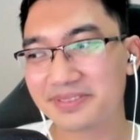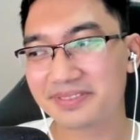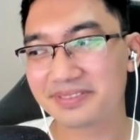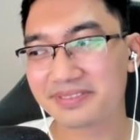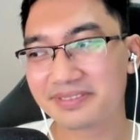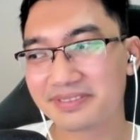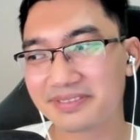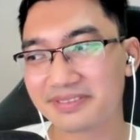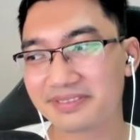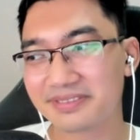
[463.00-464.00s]

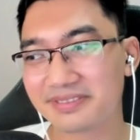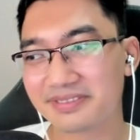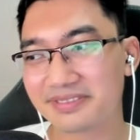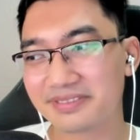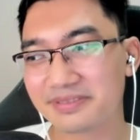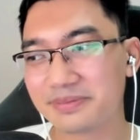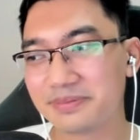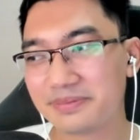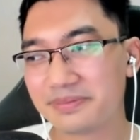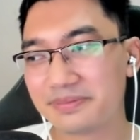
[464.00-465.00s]

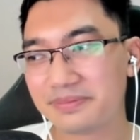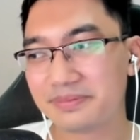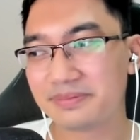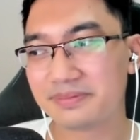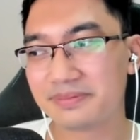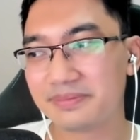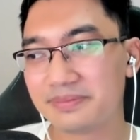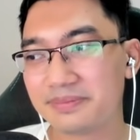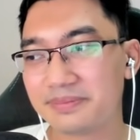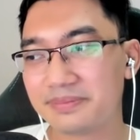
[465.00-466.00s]

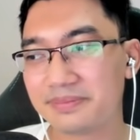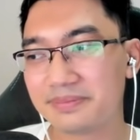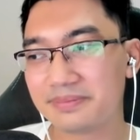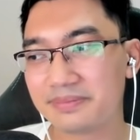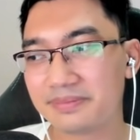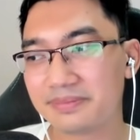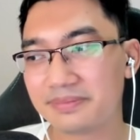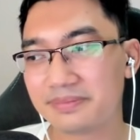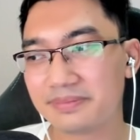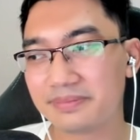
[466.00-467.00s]

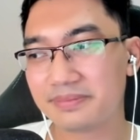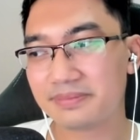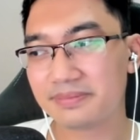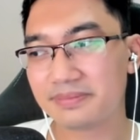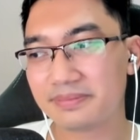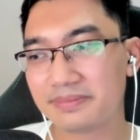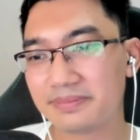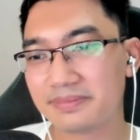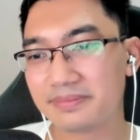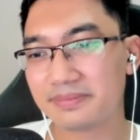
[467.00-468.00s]

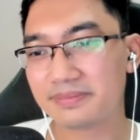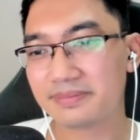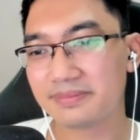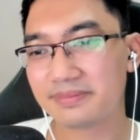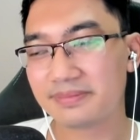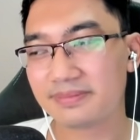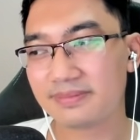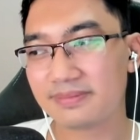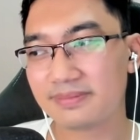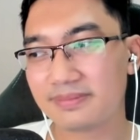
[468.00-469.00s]

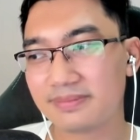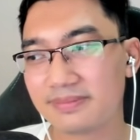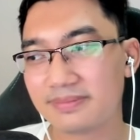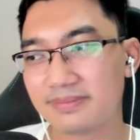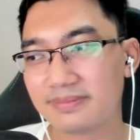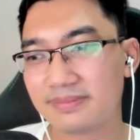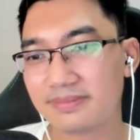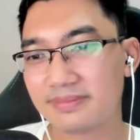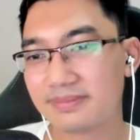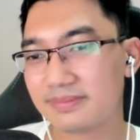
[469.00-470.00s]

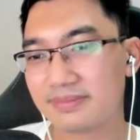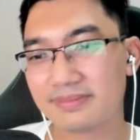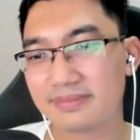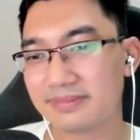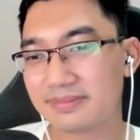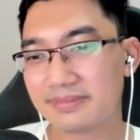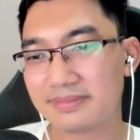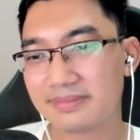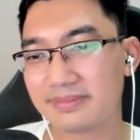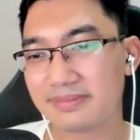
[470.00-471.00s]
[no speech]